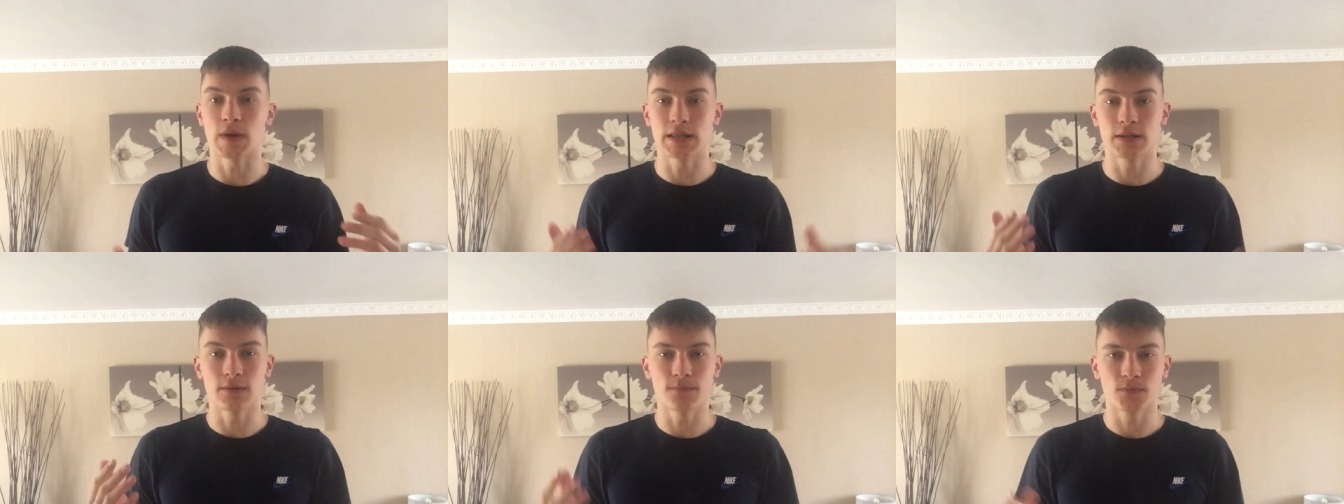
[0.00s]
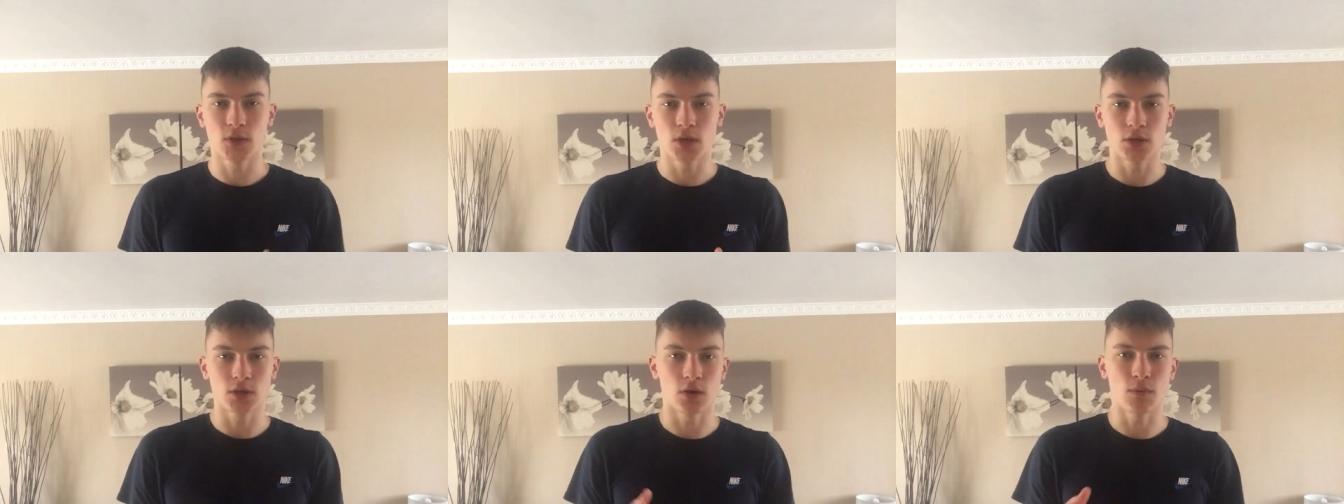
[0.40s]
And
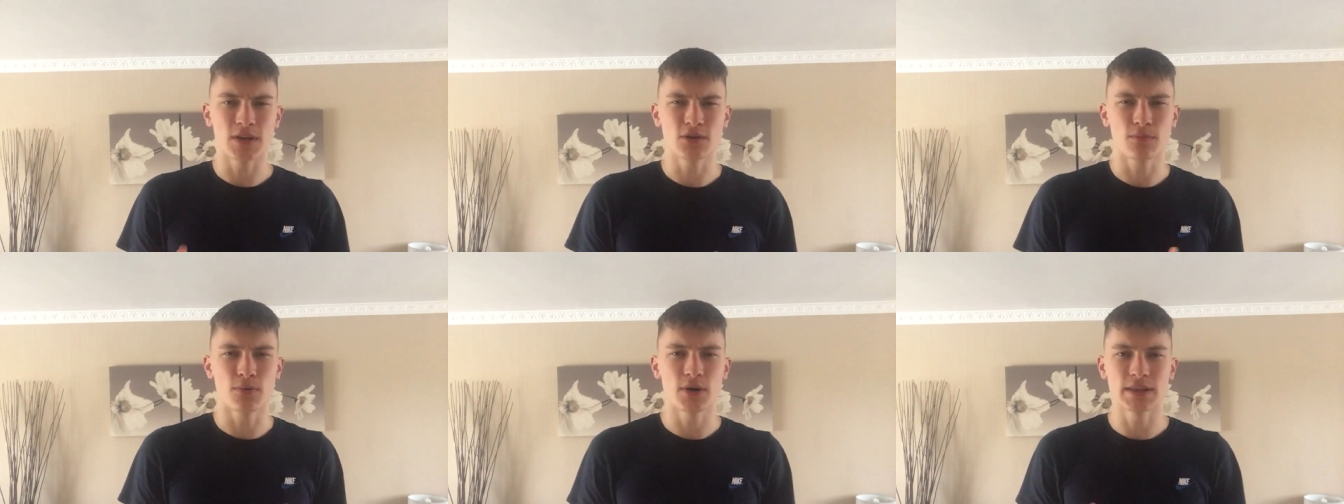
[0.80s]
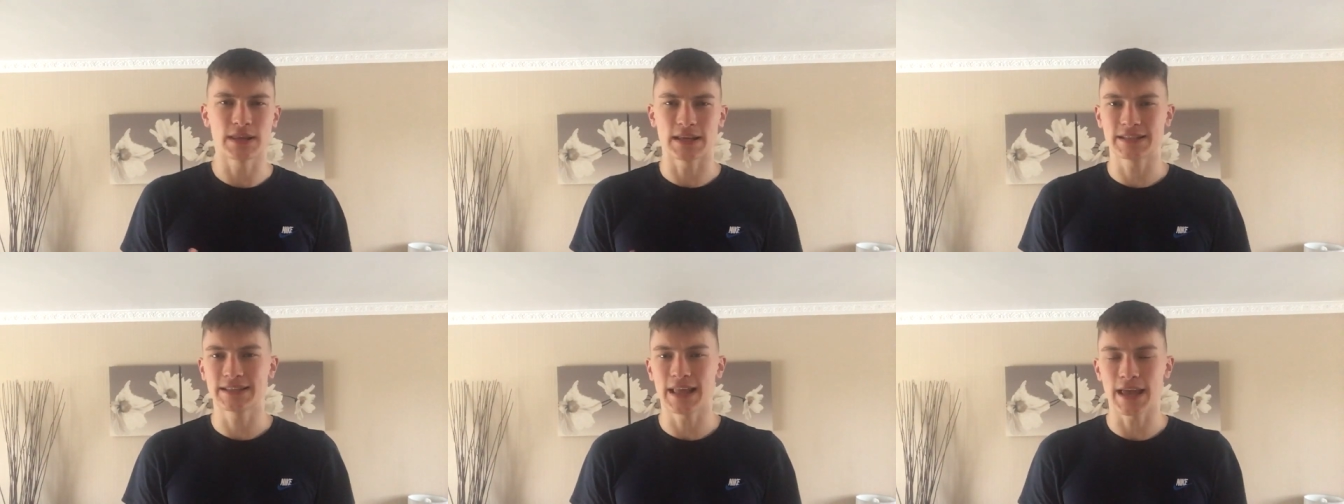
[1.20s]
you know, when you're put in
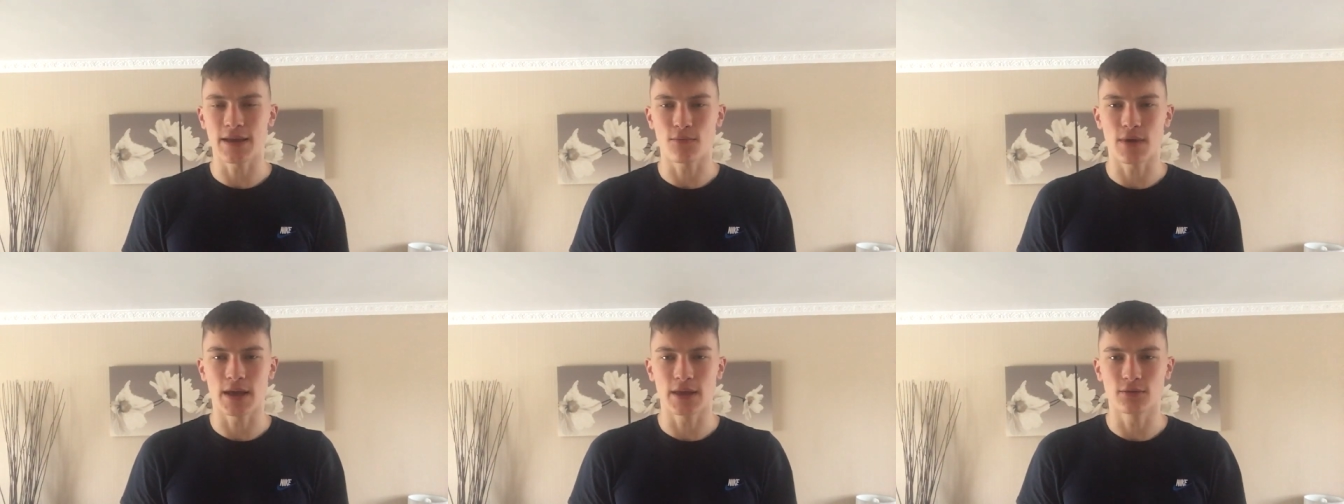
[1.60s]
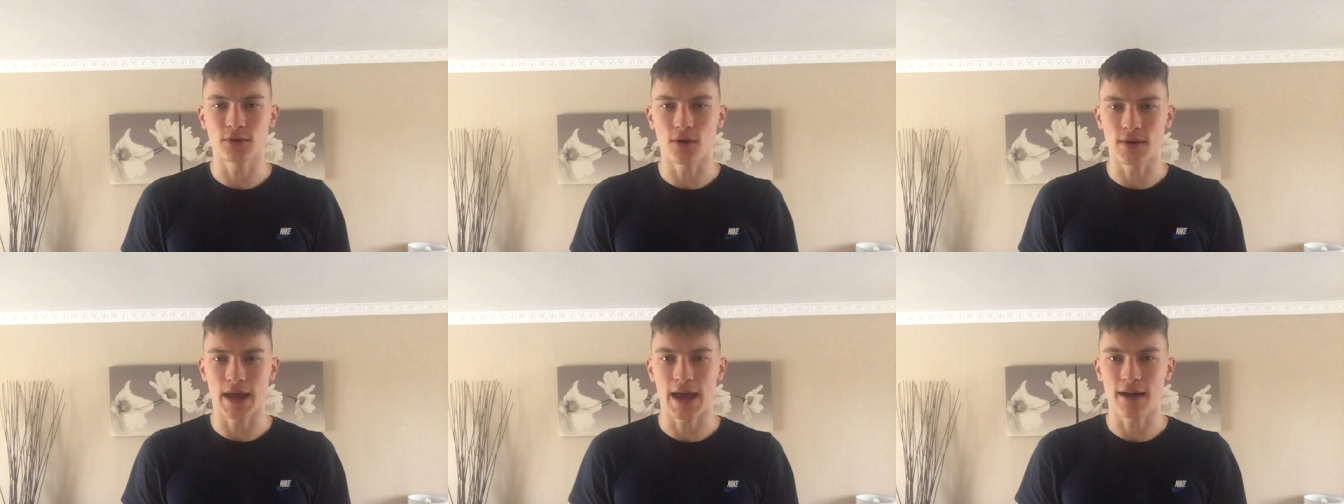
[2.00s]
that state where you
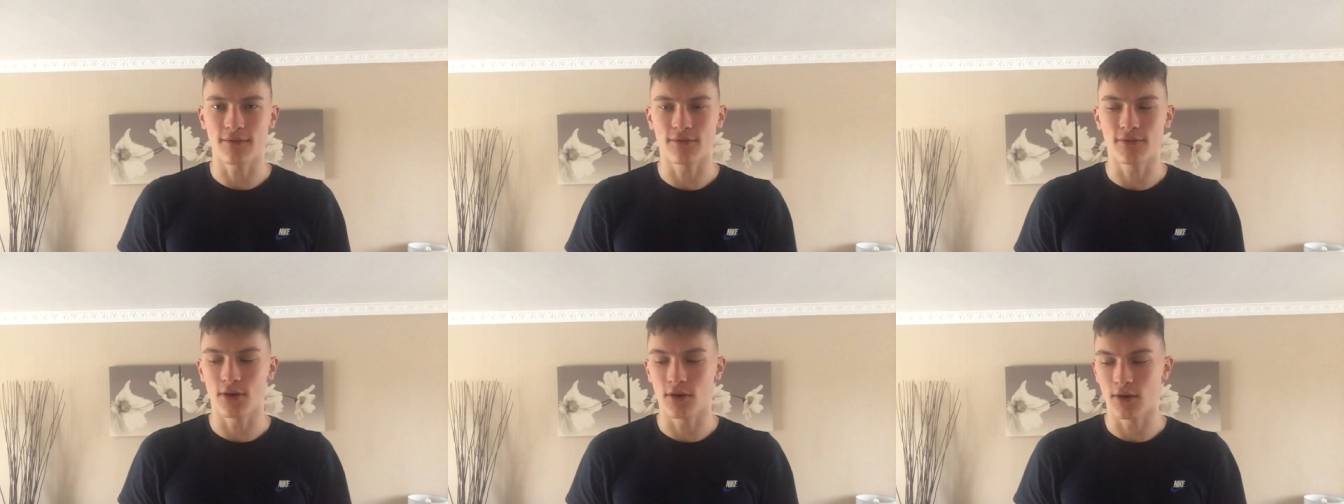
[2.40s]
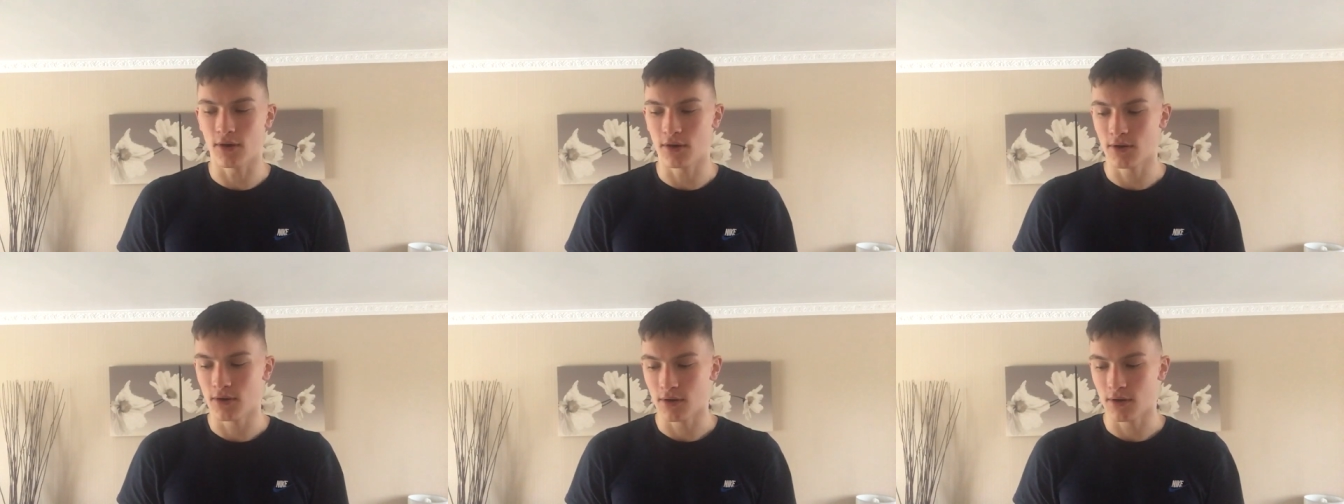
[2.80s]
don't have the